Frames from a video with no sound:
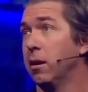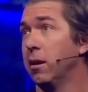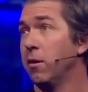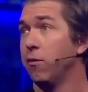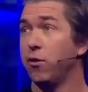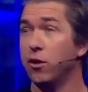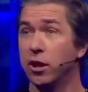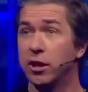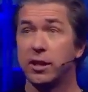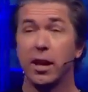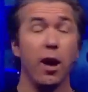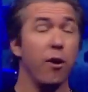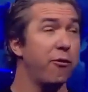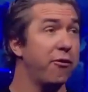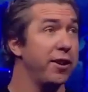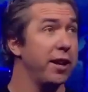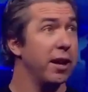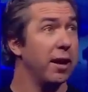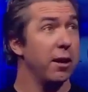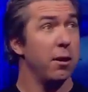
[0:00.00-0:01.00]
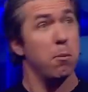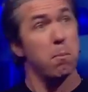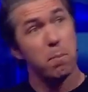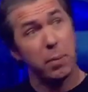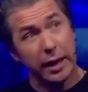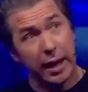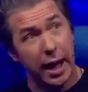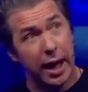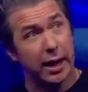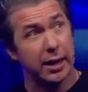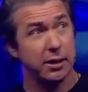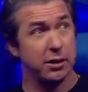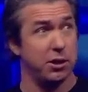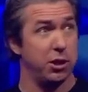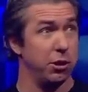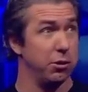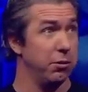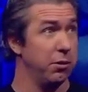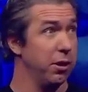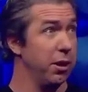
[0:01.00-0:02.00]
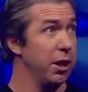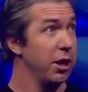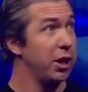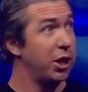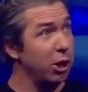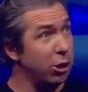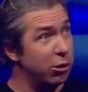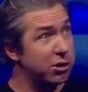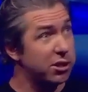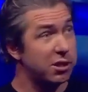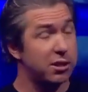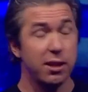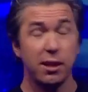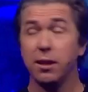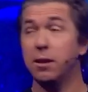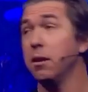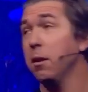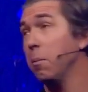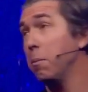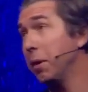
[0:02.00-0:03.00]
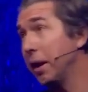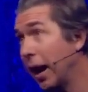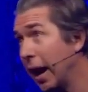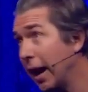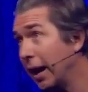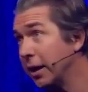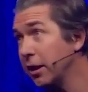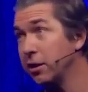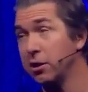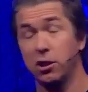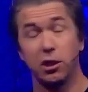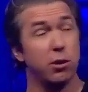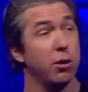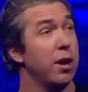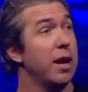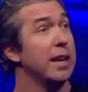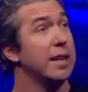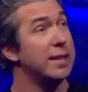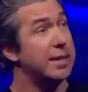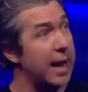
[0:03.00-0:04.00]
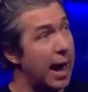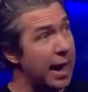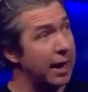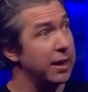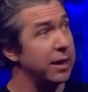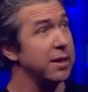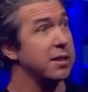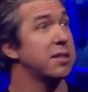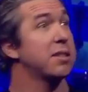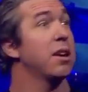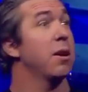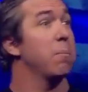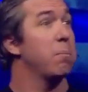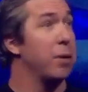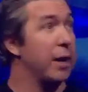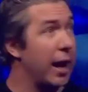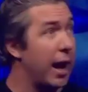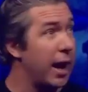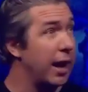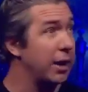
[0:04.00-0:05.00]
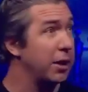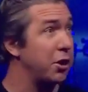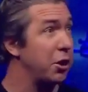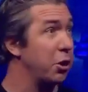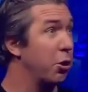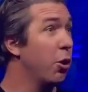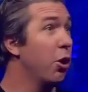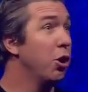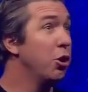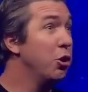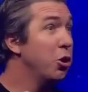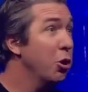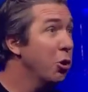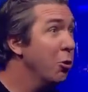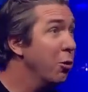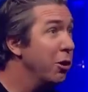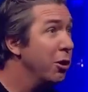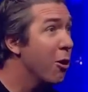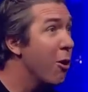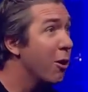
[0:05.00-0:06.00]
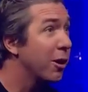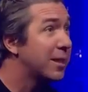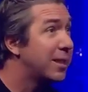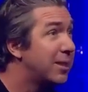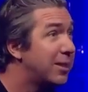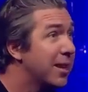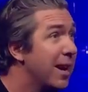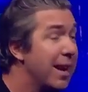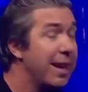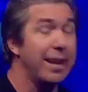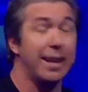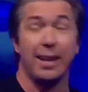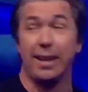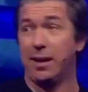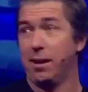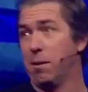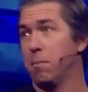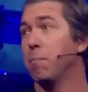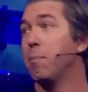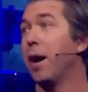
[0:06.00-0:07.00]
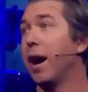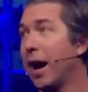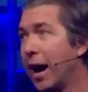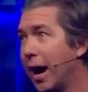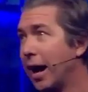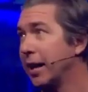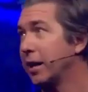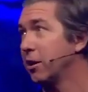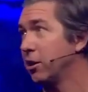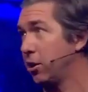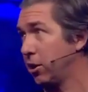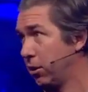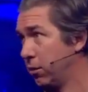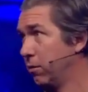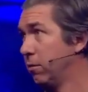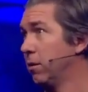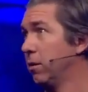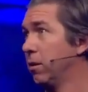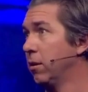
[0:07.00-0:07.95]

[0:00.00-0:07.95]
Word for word: Philadelphia, behind you. Houston, behind you. Dallas, behind you. New York City, behind you.